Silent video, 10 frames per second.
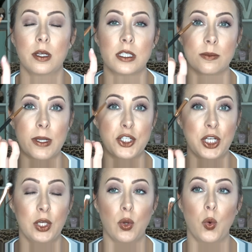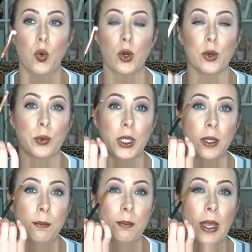smudging or
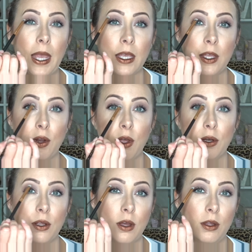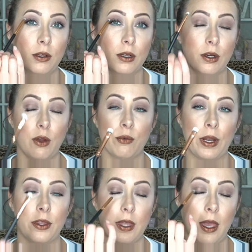really packing on color
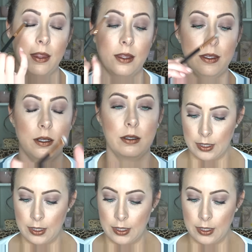right on the eyelid.